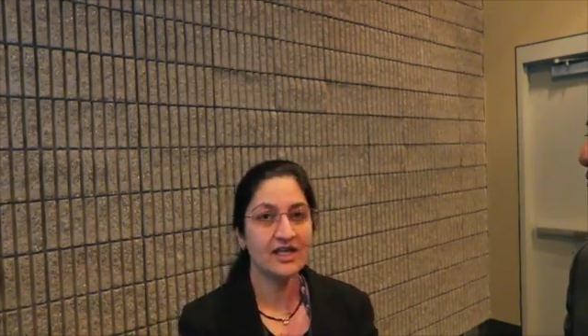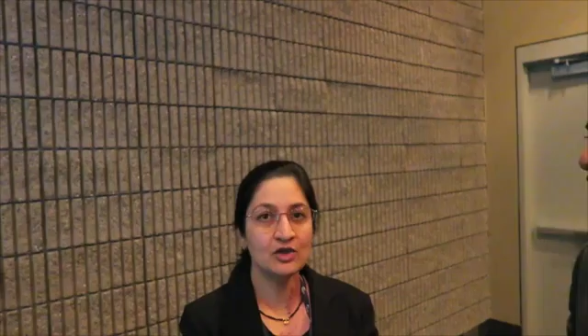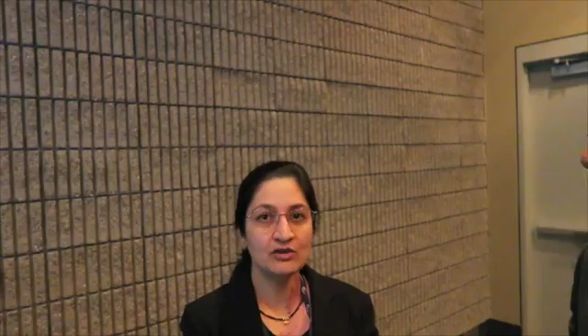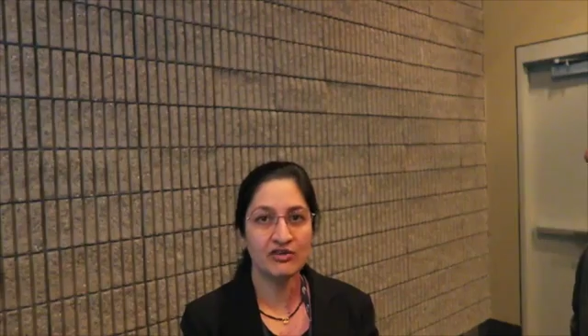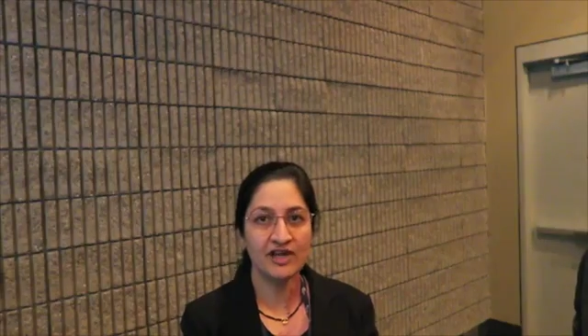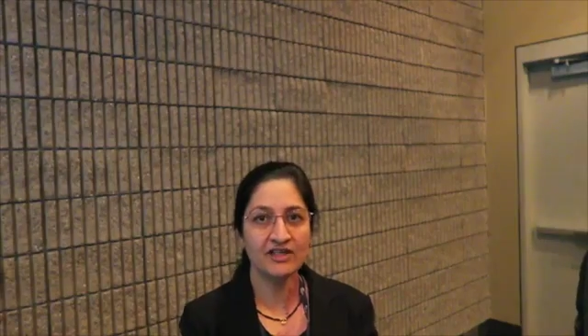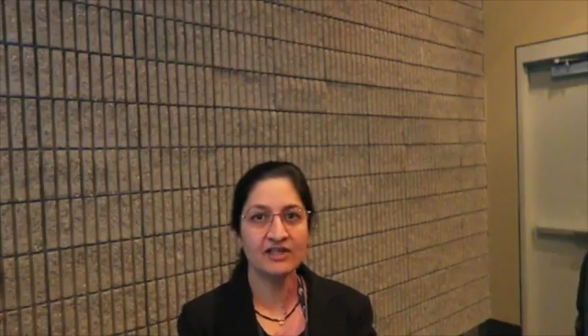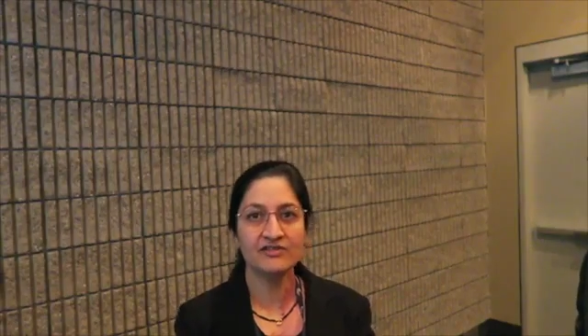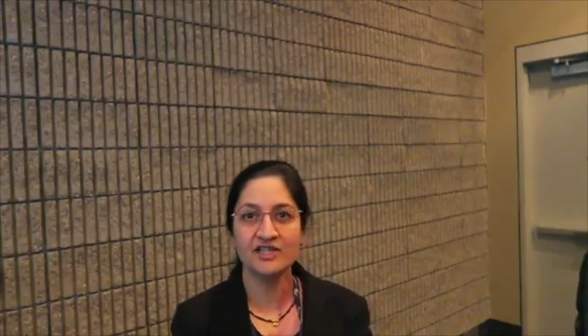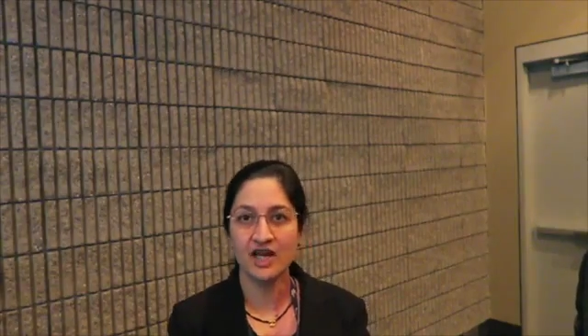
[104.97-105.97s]
You'll find
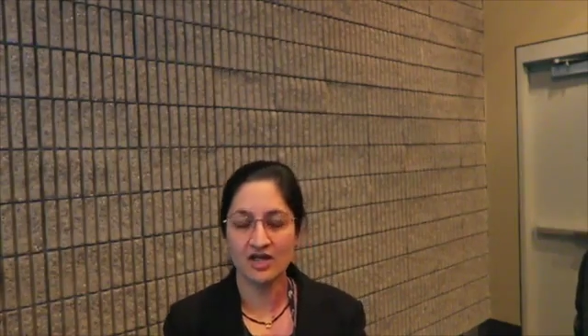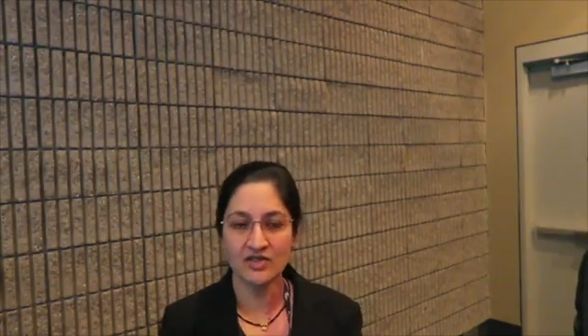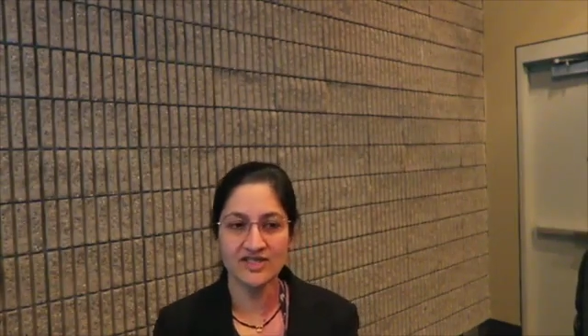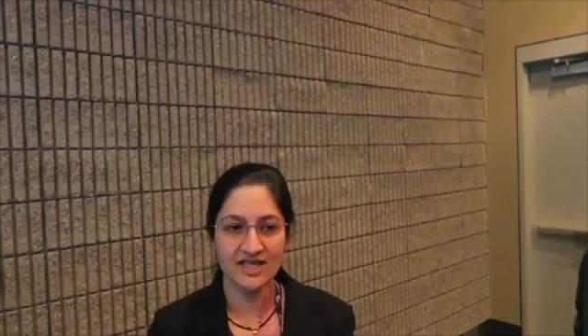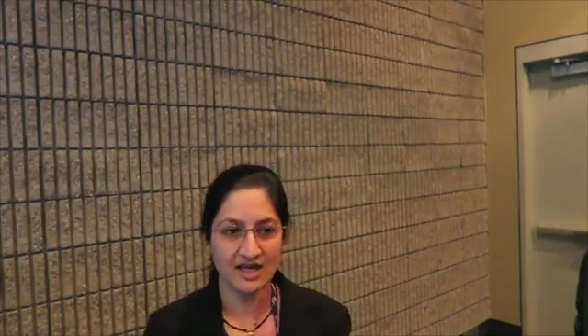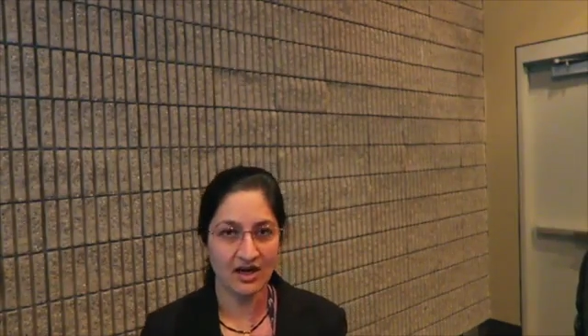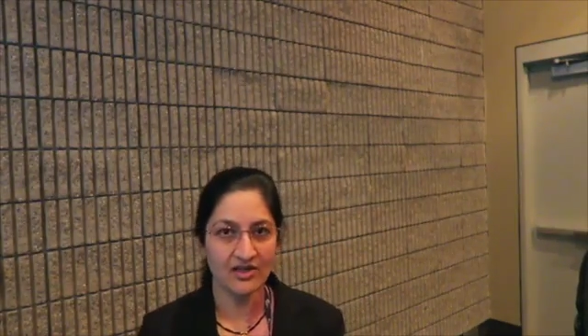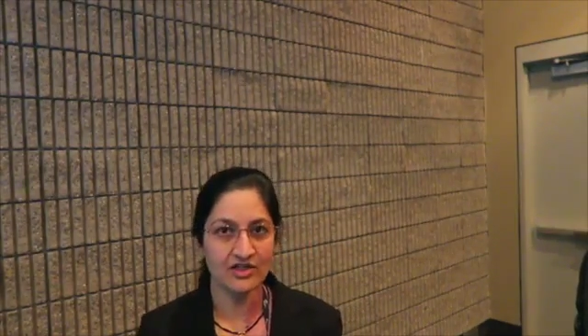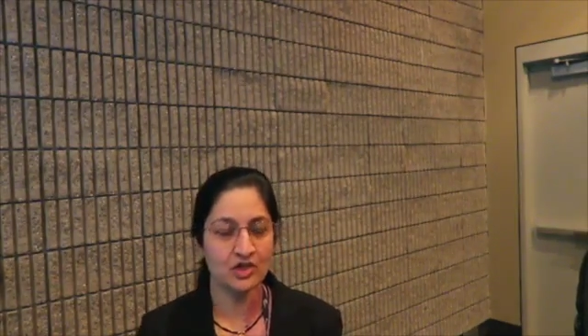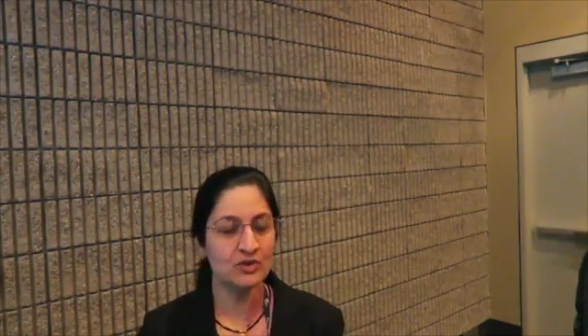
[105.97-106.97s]
that if the artery is
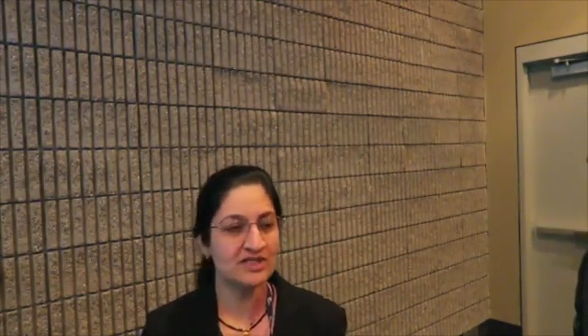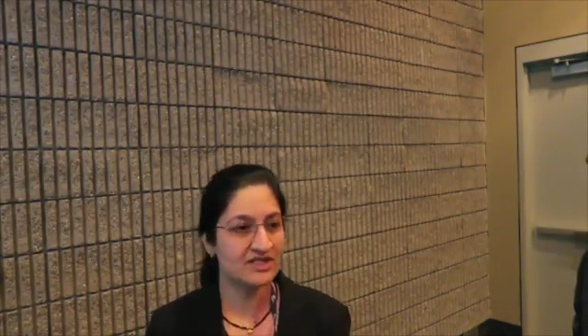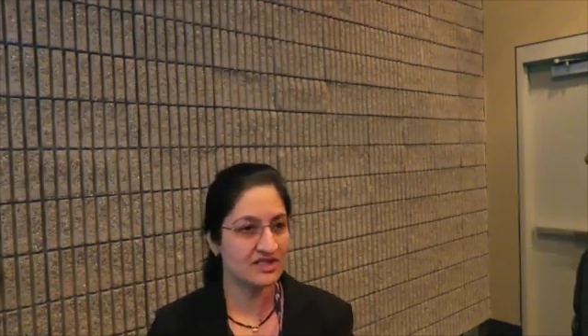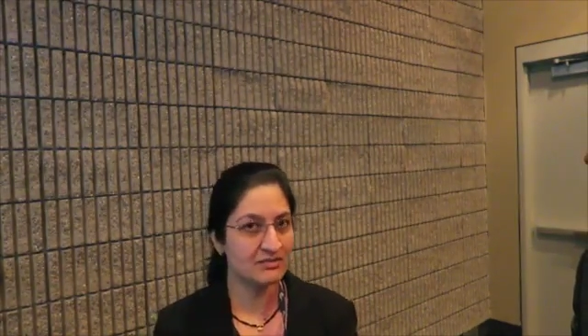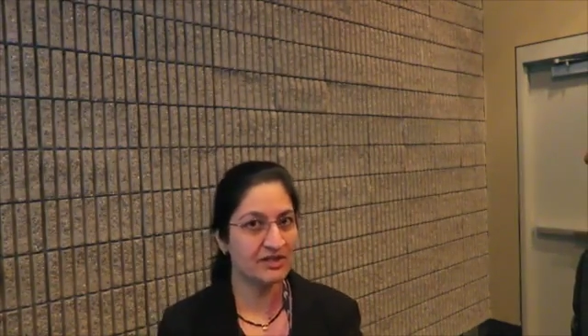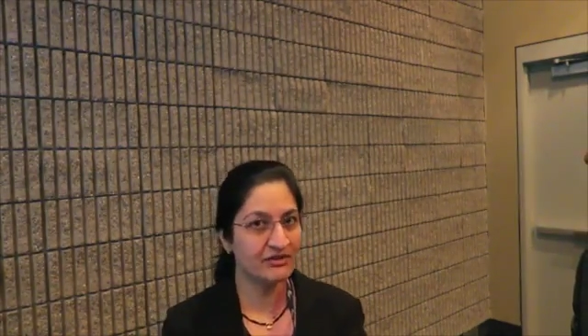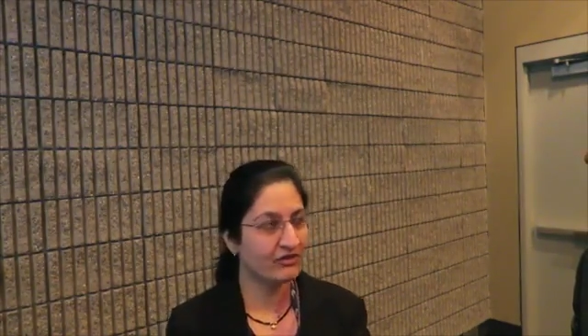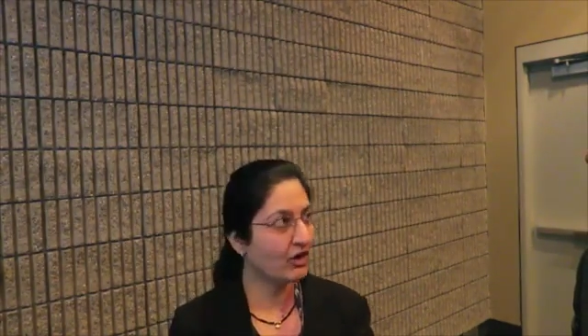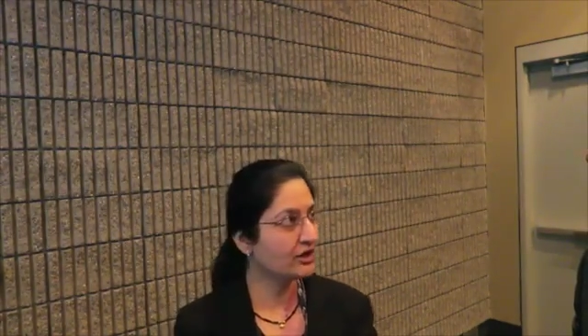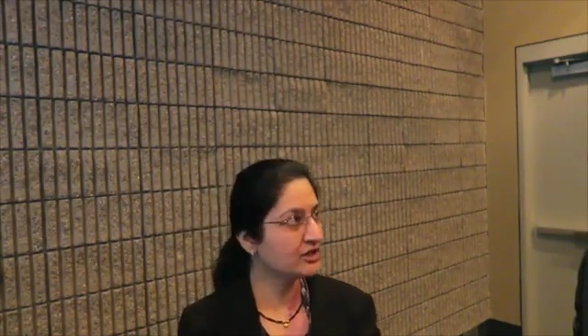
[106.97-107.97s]
enlarged, you will just simply
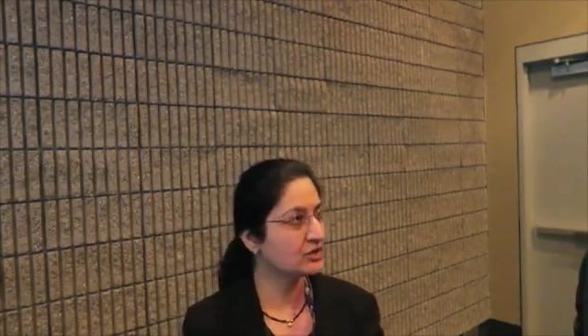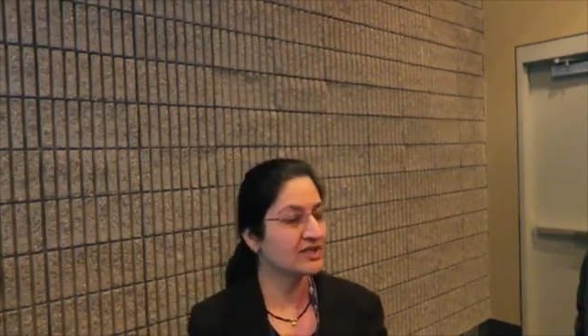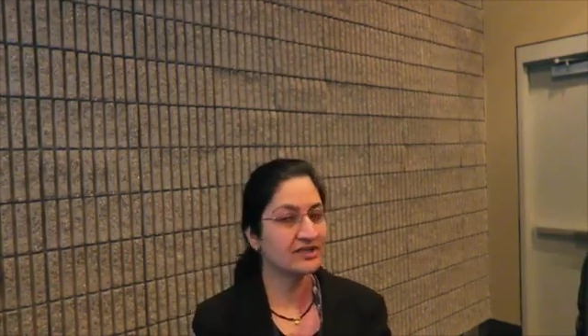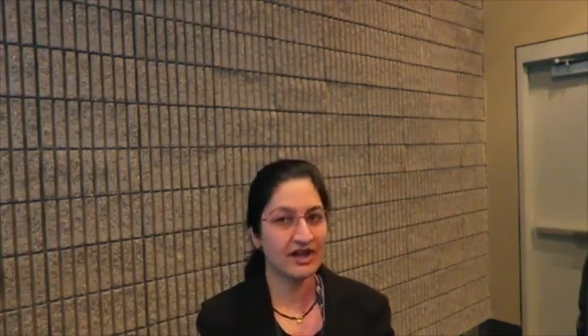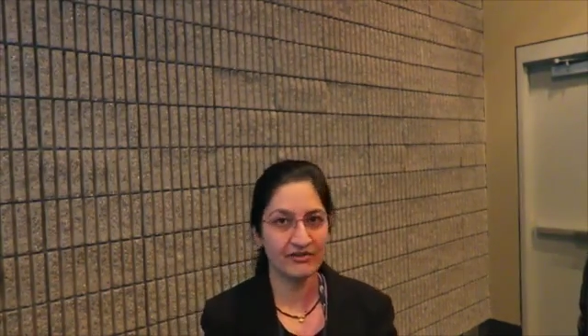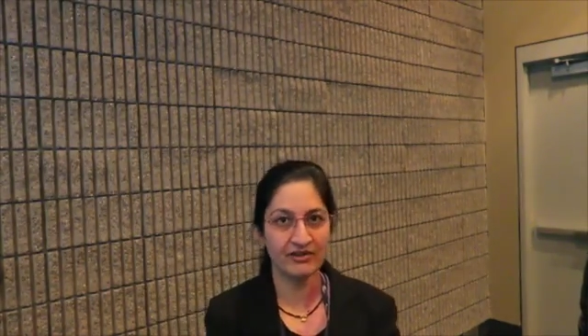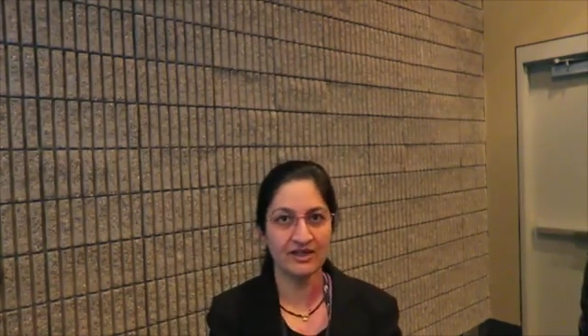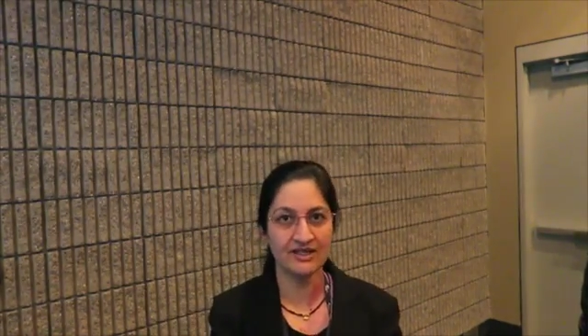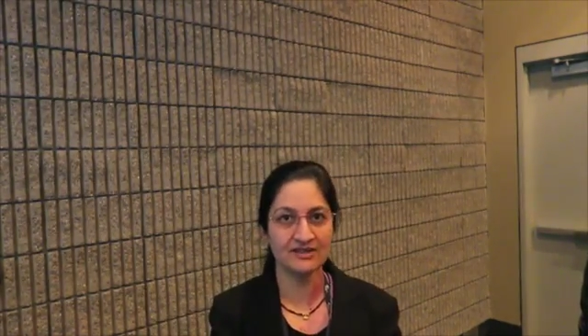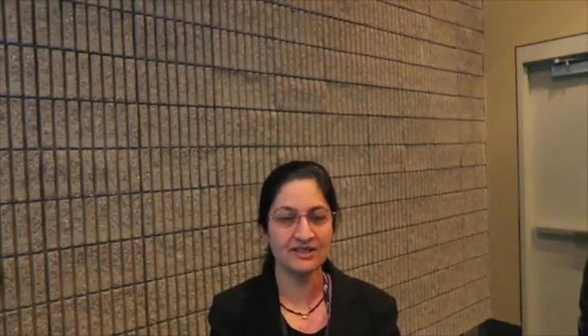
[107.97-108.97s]
fall into it
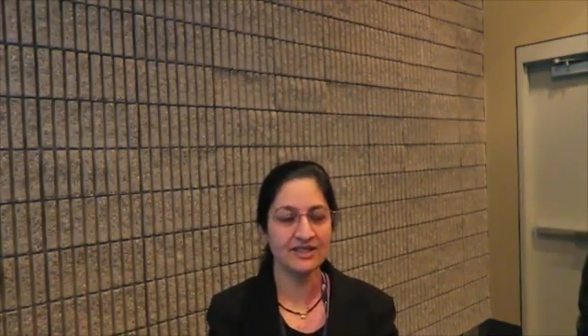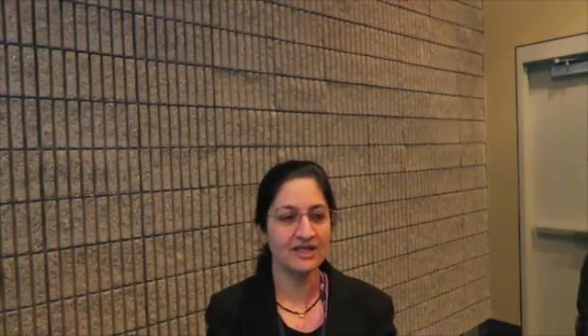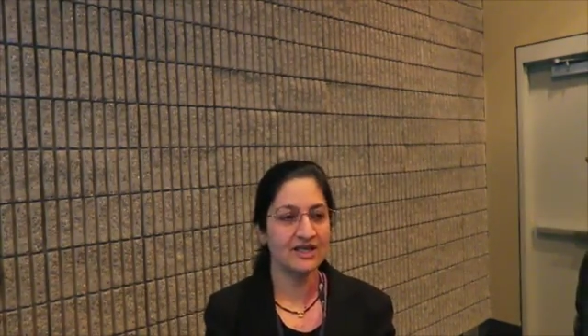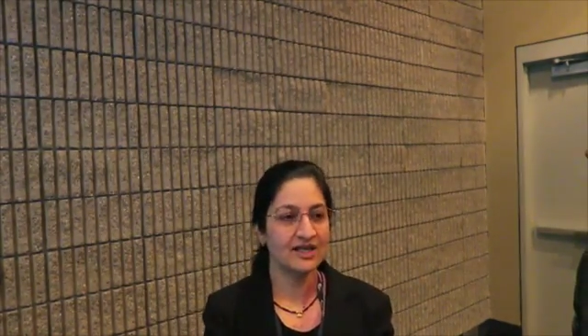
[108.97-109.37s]
effortlessly.